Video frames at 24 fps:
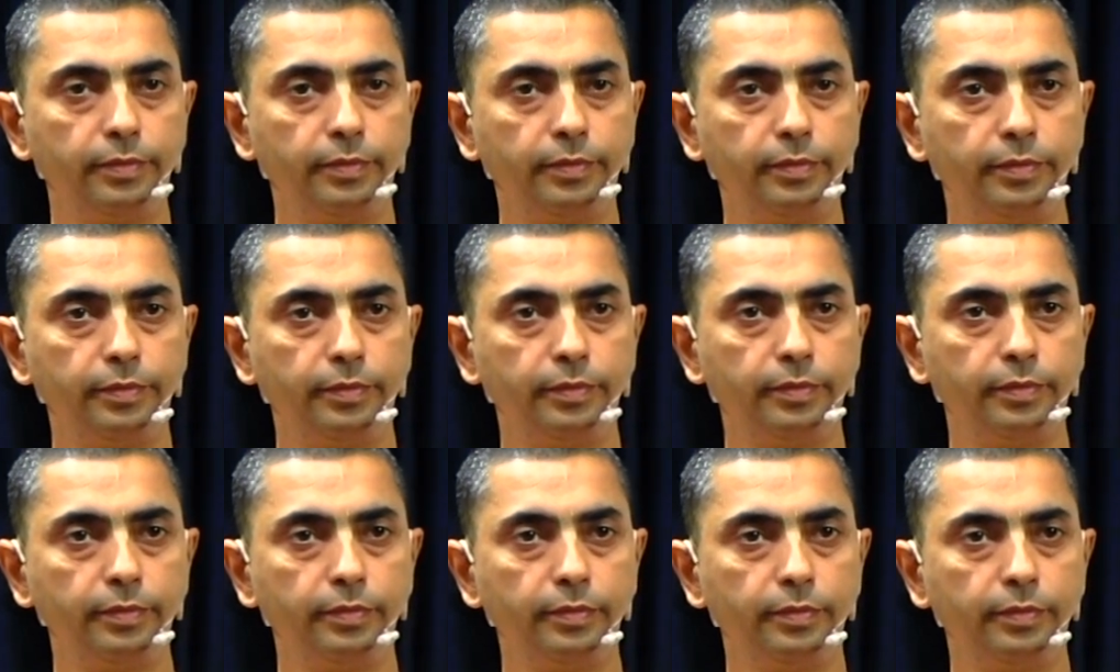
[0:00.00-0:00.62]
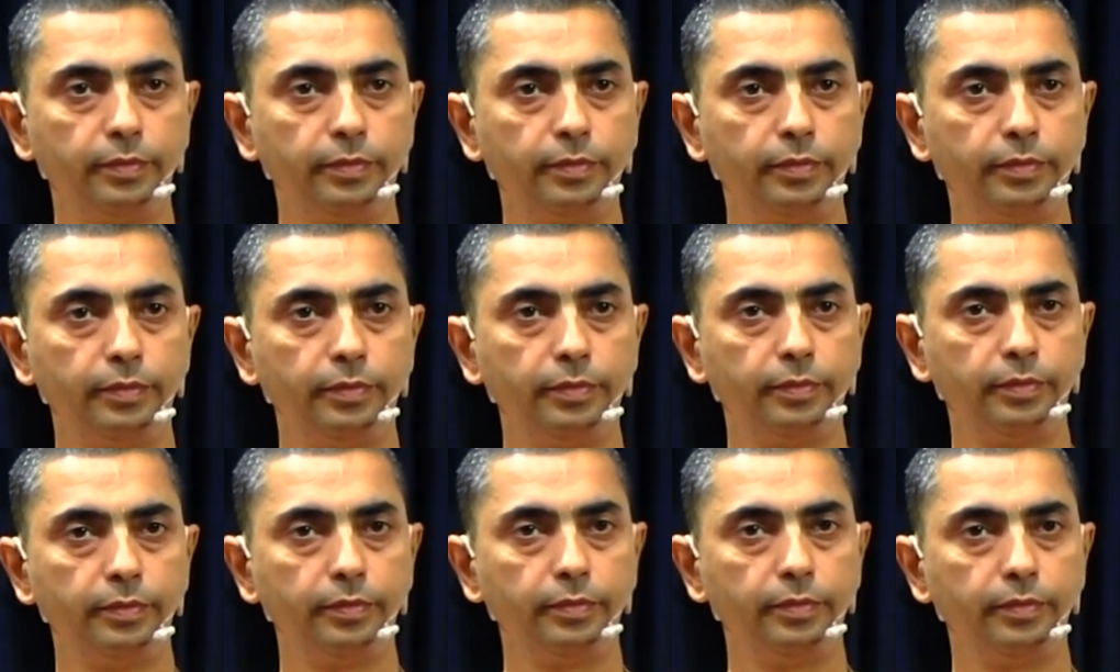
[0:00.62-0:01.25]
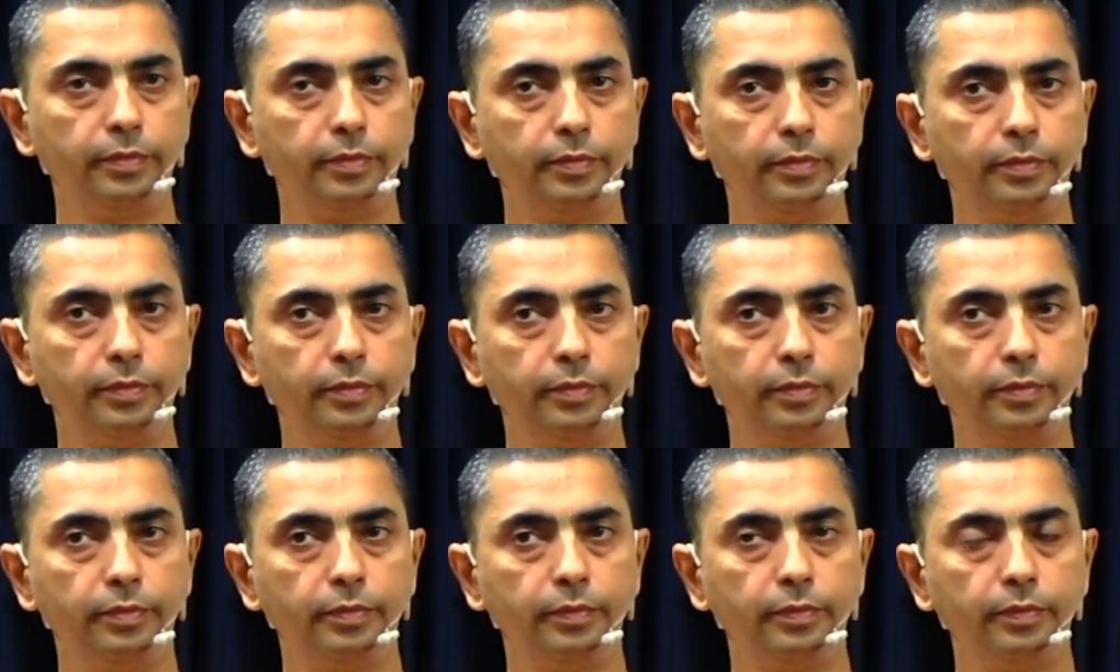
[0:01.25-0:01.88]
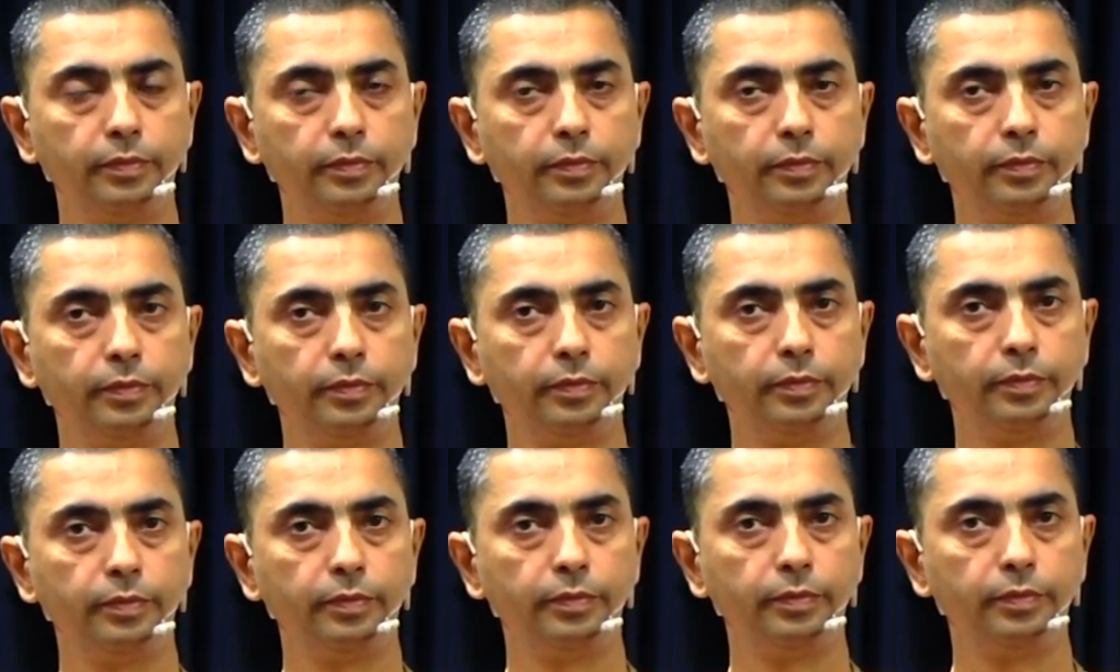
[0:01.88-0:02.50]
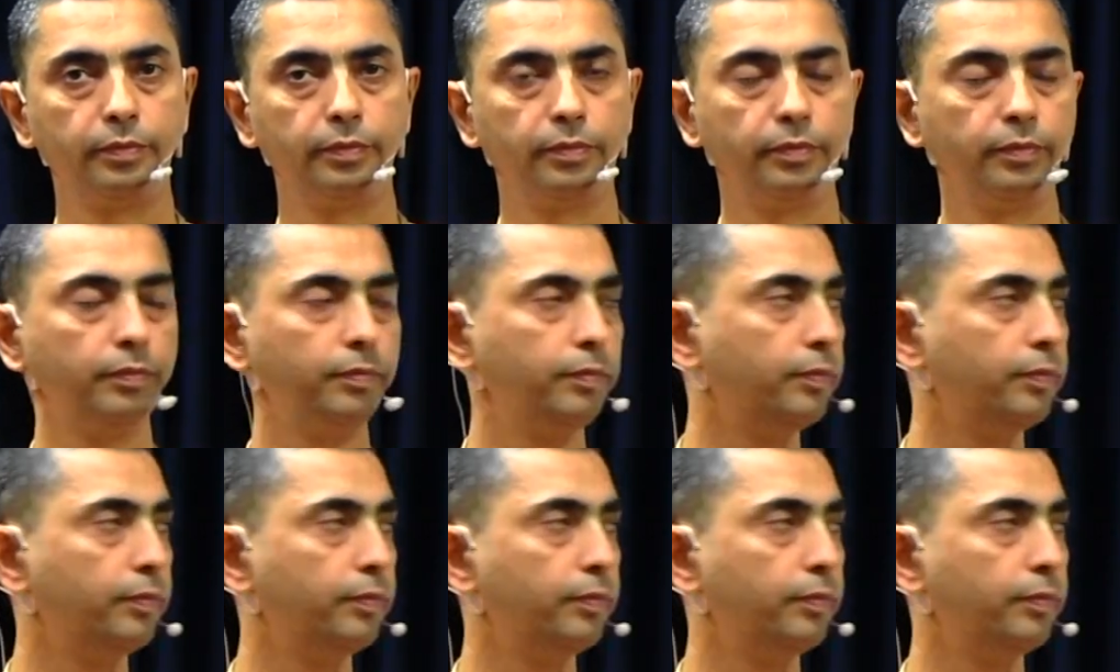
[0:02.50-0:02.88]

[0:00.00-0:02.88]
(no one is talking)